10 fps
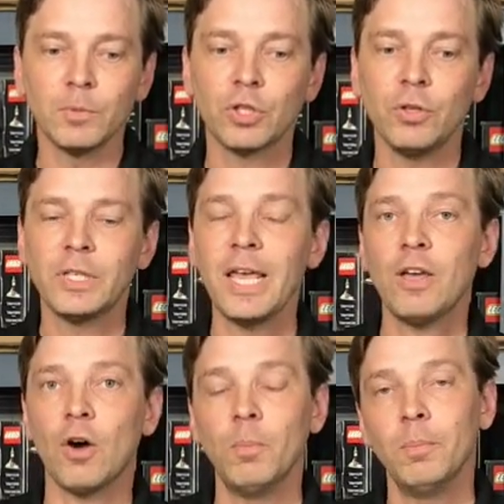So your
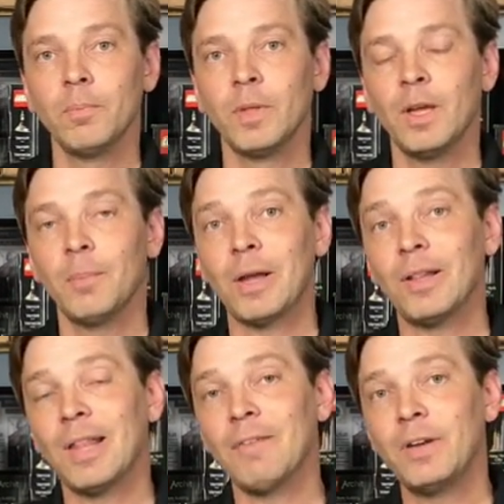take home, about
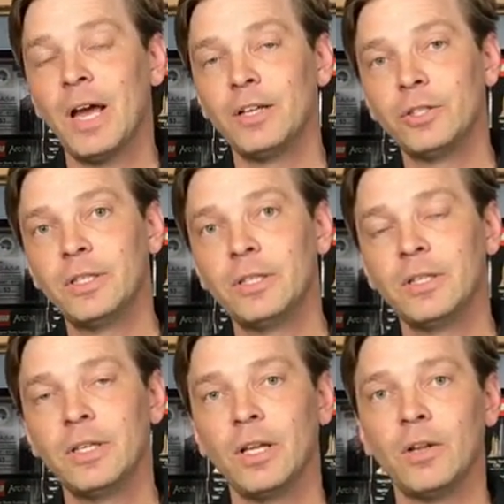
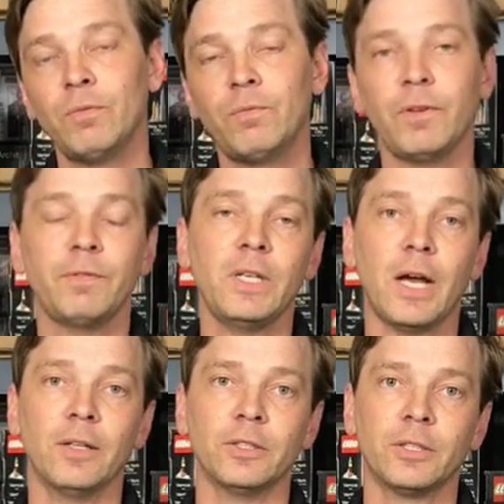
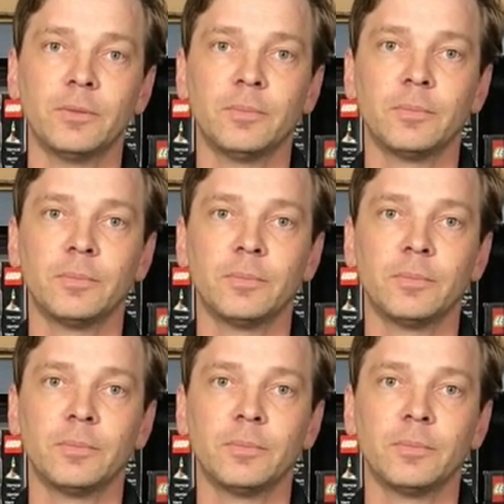$1,150.